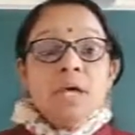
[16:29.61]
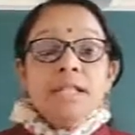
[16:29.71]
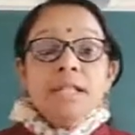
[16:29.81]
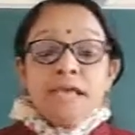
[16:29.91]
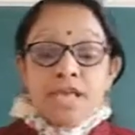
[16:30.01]

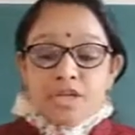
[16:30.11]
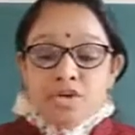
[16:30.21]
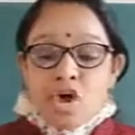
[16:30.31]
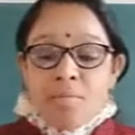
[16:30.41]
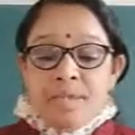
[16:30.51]
The
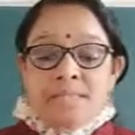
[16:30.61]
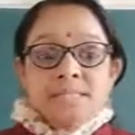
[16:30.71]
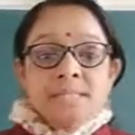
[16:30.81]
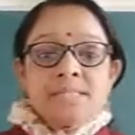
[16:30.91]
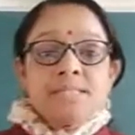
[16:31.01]
economic
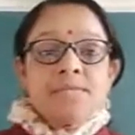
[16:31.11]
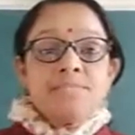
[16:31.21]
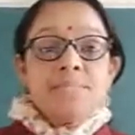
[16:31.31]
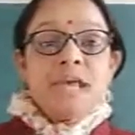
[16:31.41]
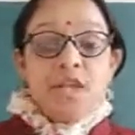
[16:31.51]
system
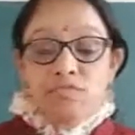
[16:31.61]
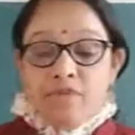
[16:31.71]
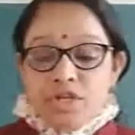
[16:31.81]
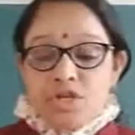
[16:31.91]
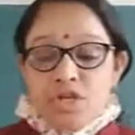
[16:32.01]
in
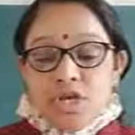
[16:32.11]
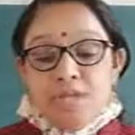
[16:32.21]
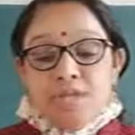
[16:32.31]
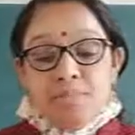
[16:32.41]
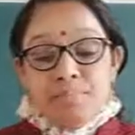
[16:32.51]
which
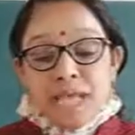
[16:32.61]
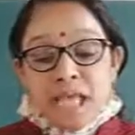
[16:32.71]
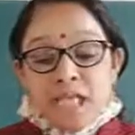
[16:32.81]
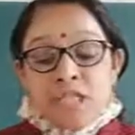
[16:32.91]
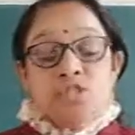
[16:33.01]
the
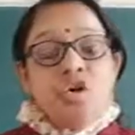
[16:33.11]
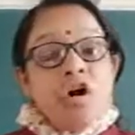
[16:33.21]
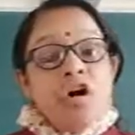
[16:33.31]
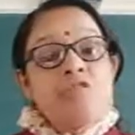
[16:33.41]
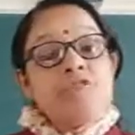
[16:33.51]
means
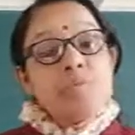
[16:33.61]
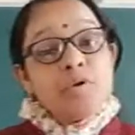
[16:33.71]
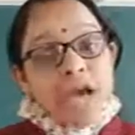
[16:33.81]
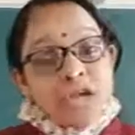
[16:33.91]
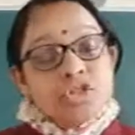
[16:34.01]
of
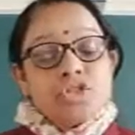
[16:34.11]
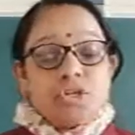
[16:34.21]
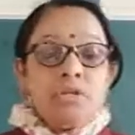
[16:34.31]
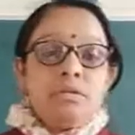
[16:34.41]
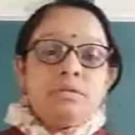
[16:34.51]

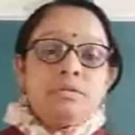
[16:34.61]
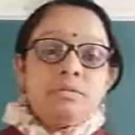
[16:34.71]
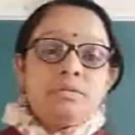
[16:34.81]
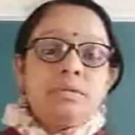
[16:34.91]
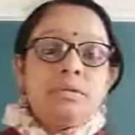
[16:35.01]
production,
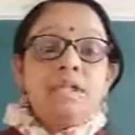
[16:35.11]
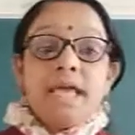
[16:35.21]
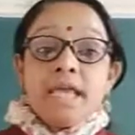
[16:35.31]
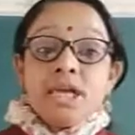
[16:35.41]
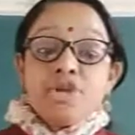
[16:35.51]
the
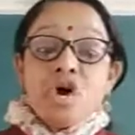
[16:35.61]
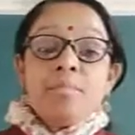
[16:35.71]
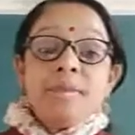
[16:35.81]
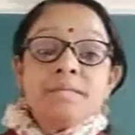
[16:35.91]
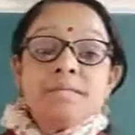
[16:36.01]

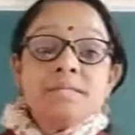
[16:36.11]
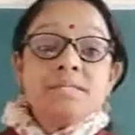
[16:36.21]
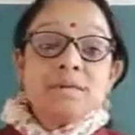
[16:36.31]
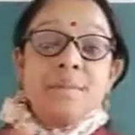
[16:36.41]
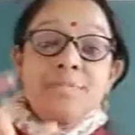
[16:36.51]
economic
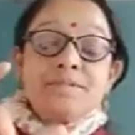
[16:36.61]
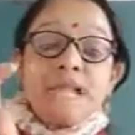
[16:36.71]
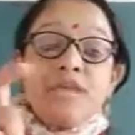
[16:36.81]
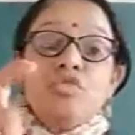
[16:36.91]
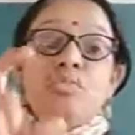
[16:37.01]
system, I am
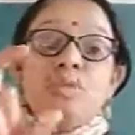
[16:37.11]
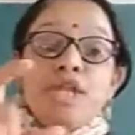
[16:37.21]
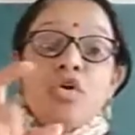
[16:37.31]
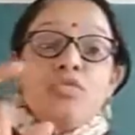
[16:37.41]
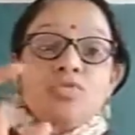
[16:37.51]
telling you the
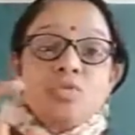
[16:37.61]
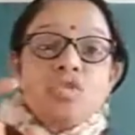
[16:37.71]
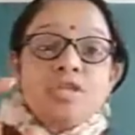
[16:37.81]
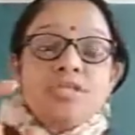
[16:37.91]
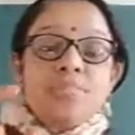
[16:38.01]
meaning of
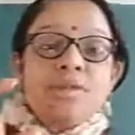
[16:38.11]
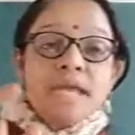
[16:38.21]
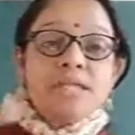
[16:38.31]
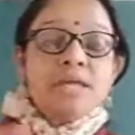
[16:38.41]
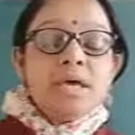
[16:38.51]
socialism,
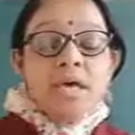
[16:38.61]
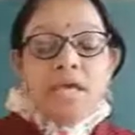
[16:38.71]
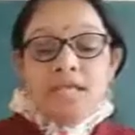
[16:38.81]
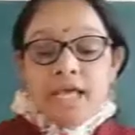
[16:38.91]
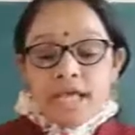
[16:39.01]
right?
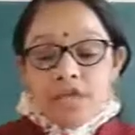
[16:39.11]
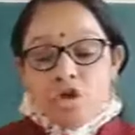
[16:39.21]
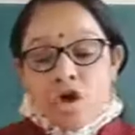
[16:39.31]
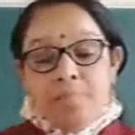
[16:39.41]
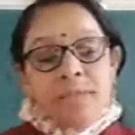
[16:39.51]
The
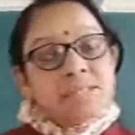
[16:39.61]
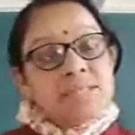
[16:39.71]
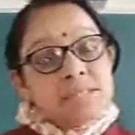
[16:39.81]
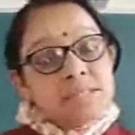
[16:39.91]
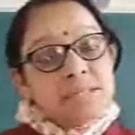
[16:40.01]
economic
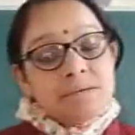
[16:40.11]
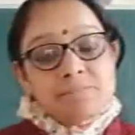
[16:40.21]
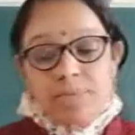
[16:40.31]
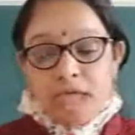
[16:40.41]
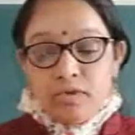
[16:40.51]
system
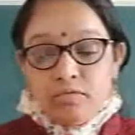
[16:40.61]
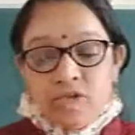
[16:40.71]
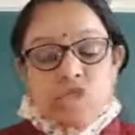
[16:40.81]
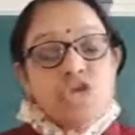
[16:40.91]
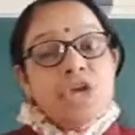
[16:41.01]
in
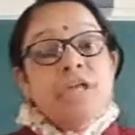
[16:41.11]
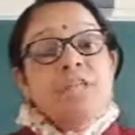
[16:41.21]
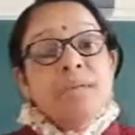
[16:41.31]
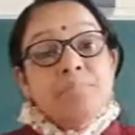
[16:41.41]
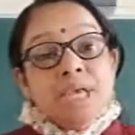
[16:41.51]
which
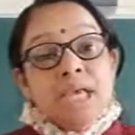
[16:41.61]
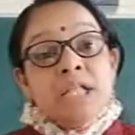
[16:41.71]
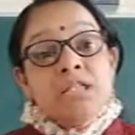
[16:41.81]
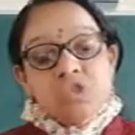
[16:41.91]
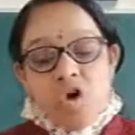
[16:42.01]
the
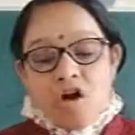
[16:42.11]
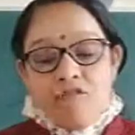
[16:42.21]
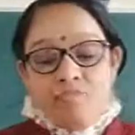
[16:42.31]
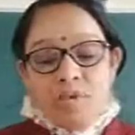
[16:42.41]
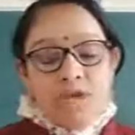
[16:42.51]
means
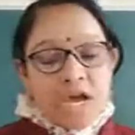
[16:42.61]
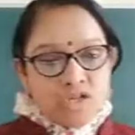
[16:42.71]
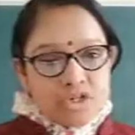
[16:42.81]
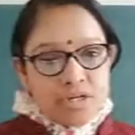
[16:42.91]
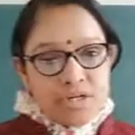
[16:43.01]
of
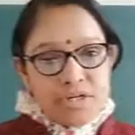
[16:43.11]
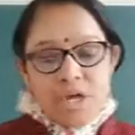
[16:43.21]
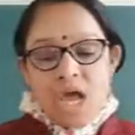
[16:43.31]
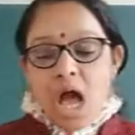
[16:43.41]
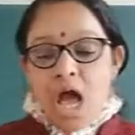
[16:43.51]
production
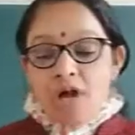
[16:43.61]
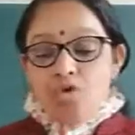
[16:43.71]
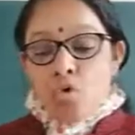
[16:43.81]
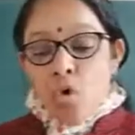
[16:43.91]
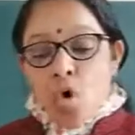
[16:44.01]
are
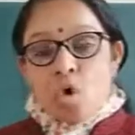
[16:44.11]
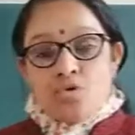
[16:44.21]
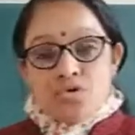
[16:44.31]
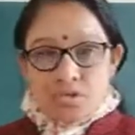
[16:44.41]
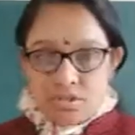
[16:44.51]

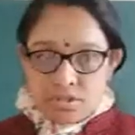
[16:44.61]
owned